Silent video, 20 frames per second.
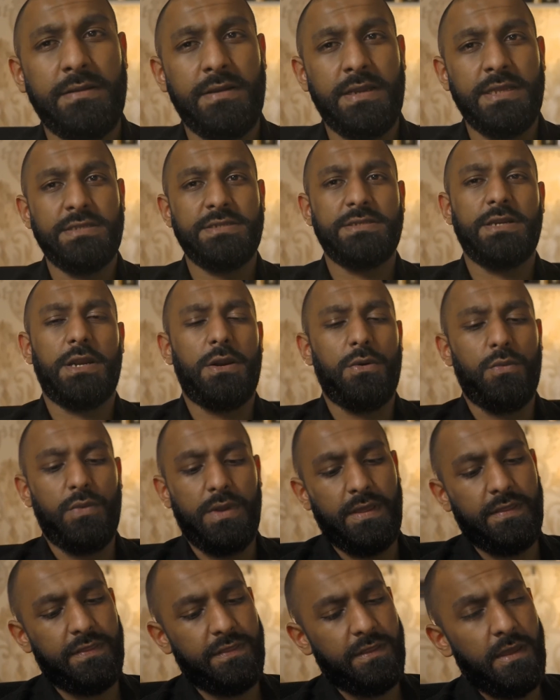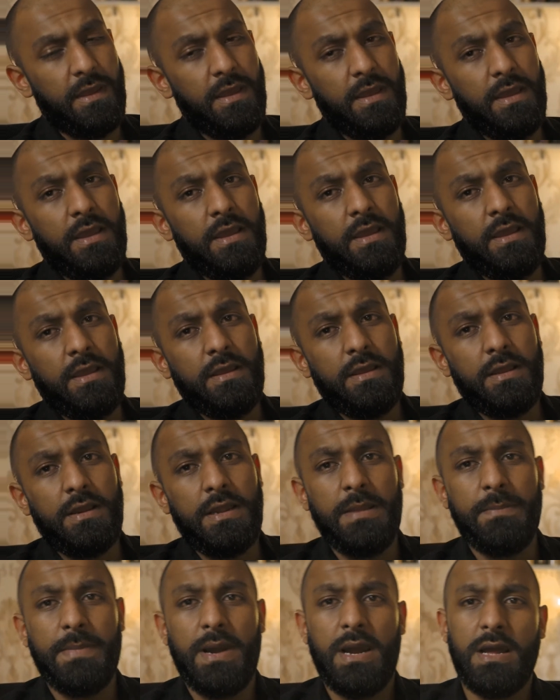Let's start with
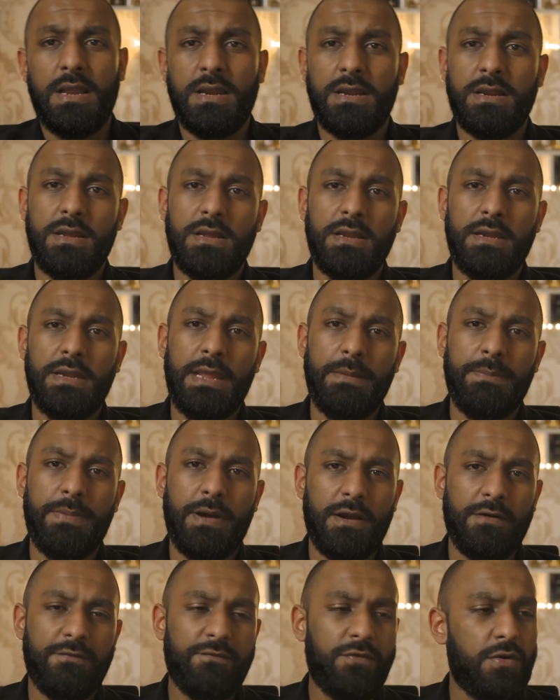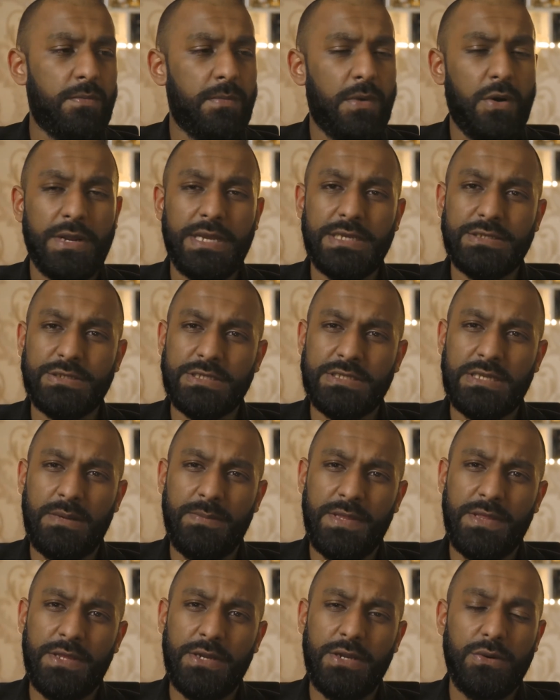Le Mal Le Parfum. Okay, so some
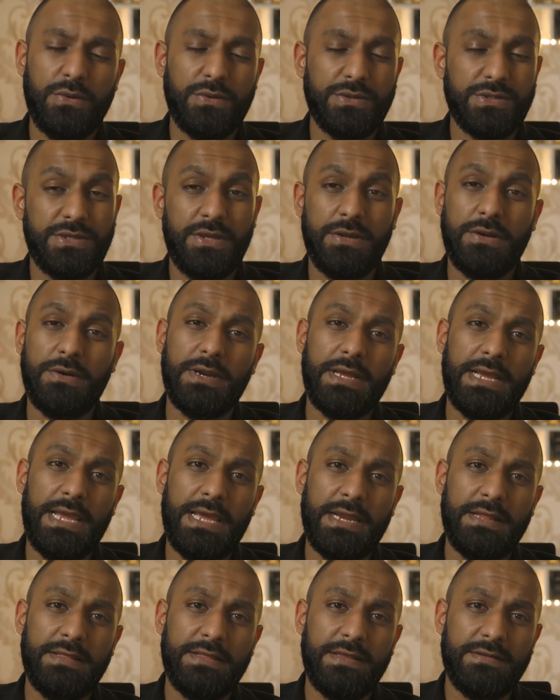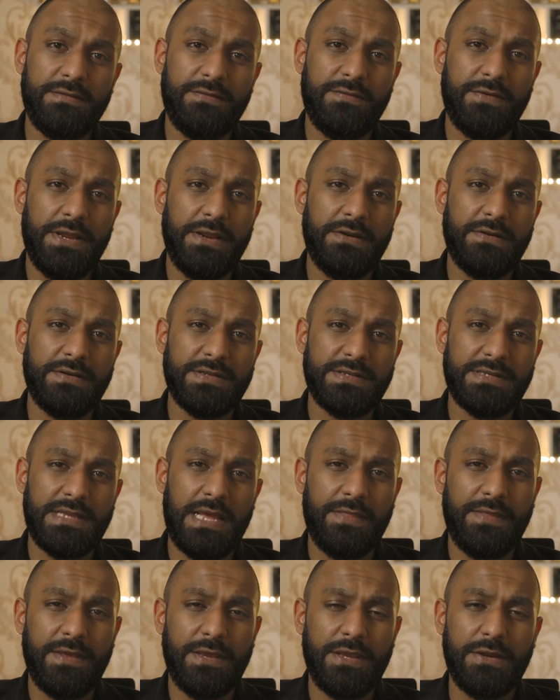of the notes you're gonna get in this fragrance, I
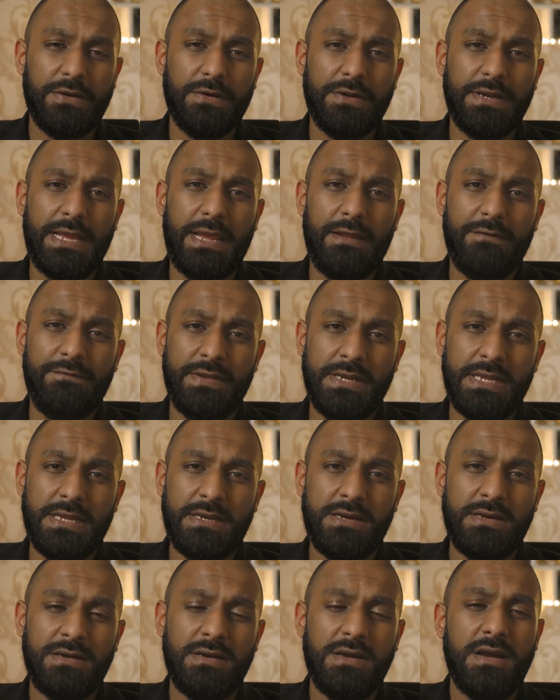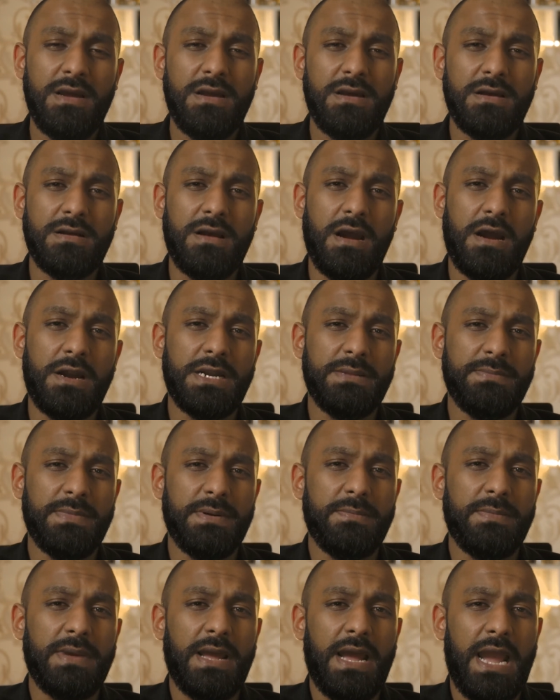think you're gonna get vanilla,
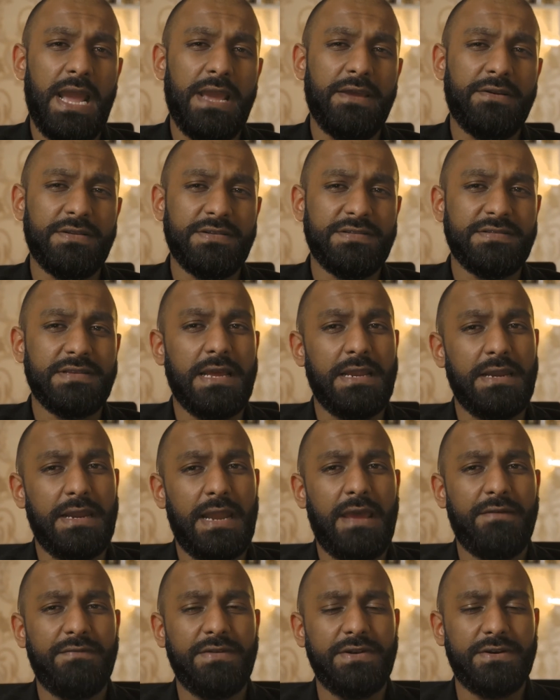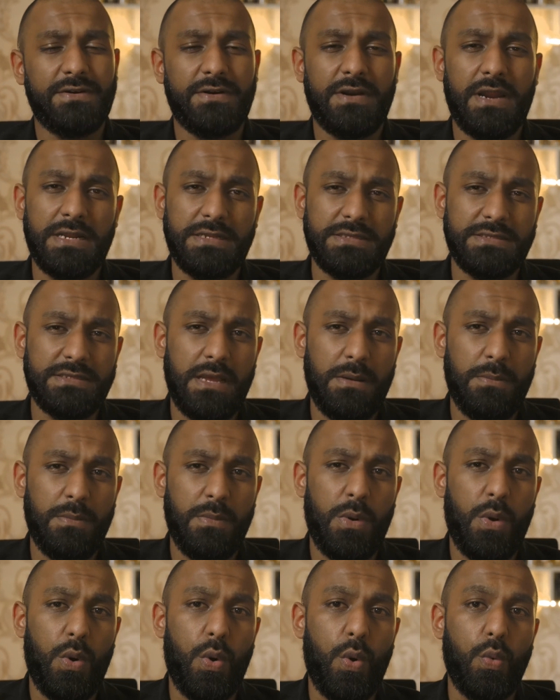cardamom, iris, and lavender, and some
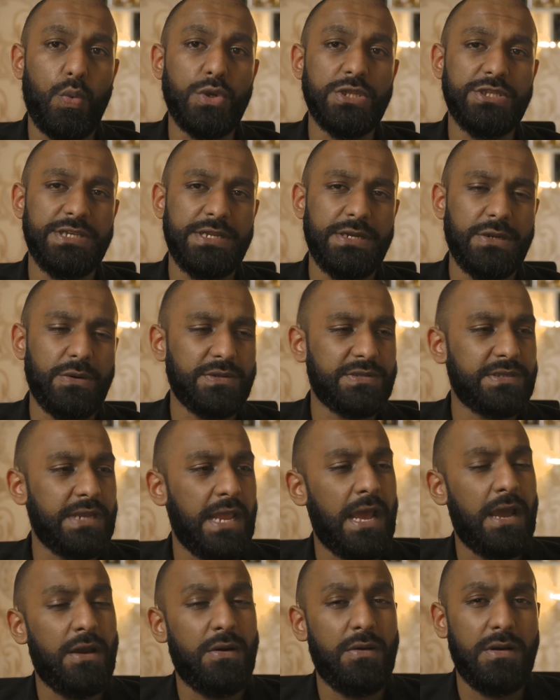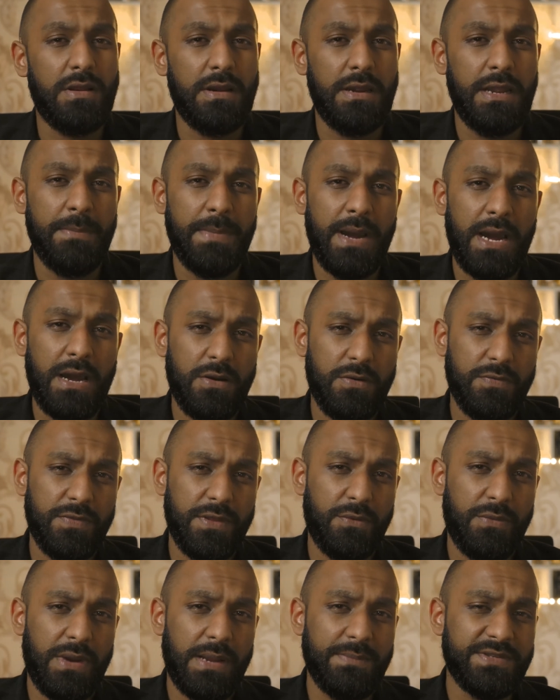woodsy notes. Now, Le Mal on
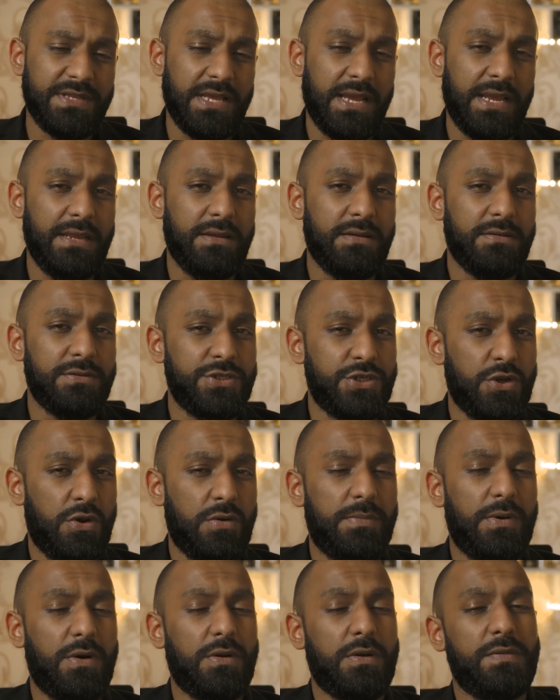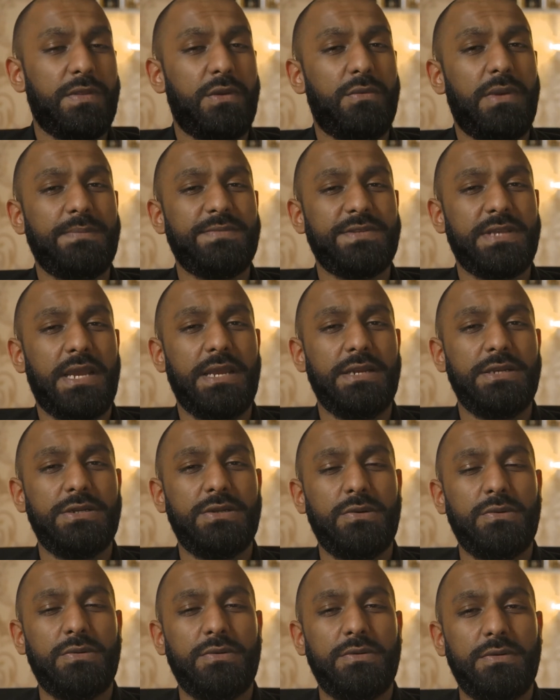their website, Jean Paul on their website,
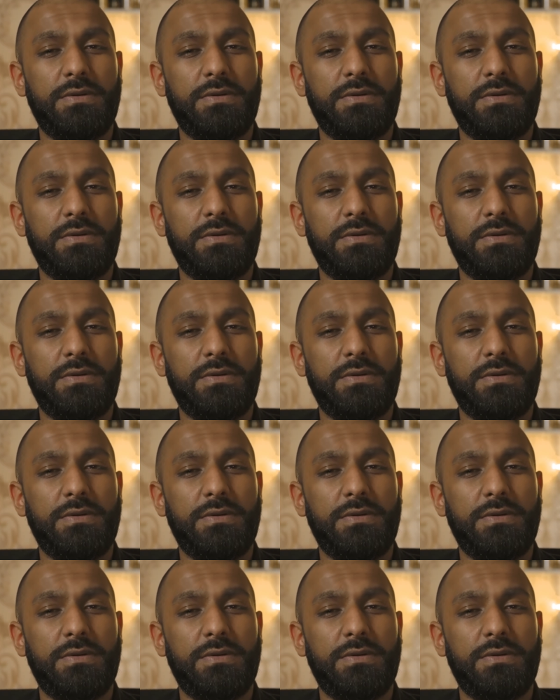don't